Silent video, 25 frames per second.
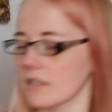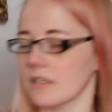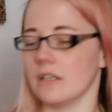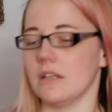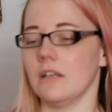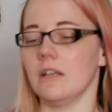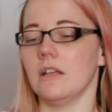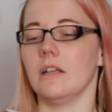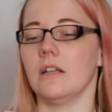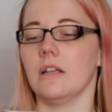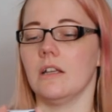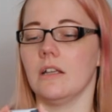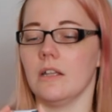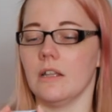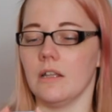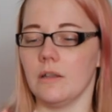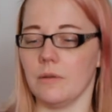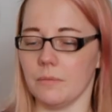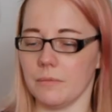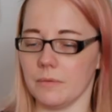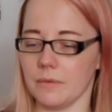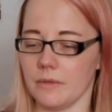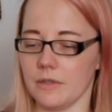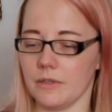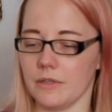a
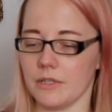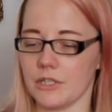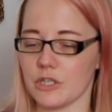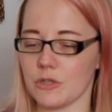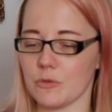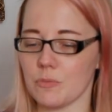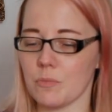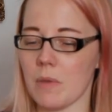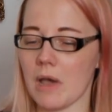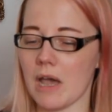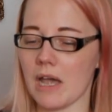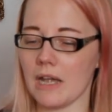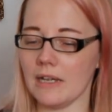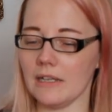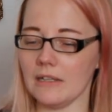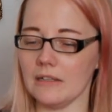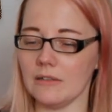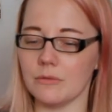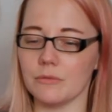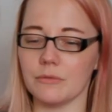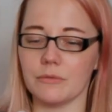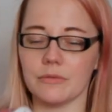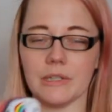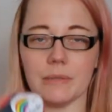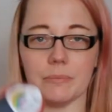
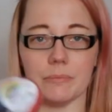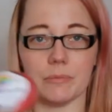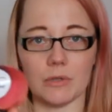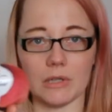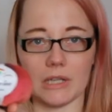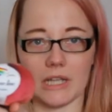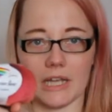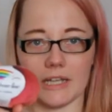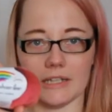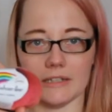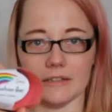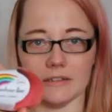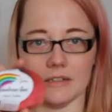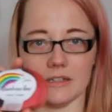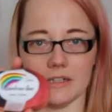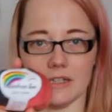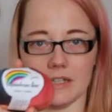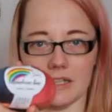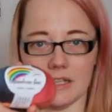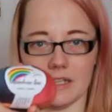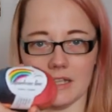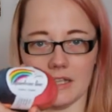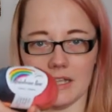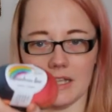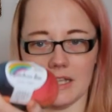smile rainbow line
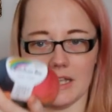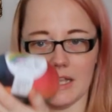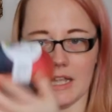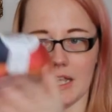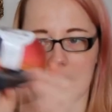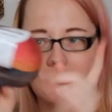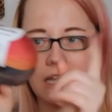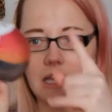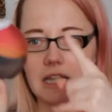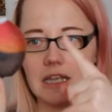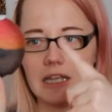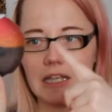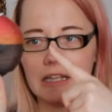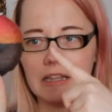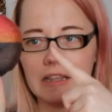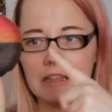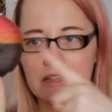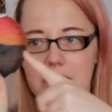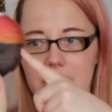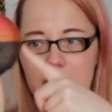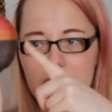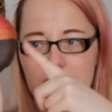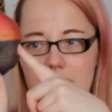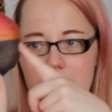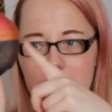
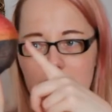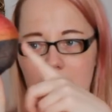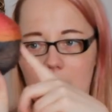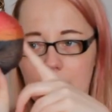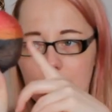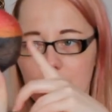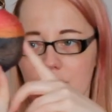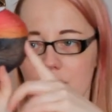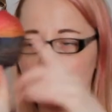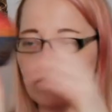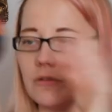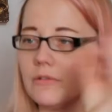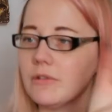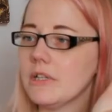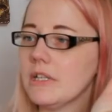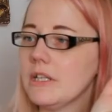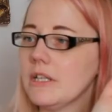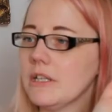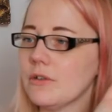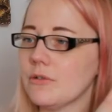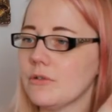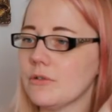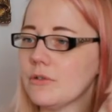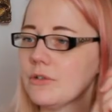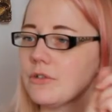in these
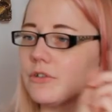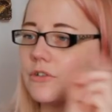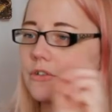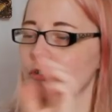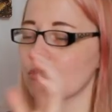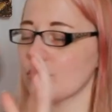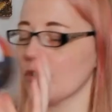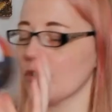absolutely gorgeous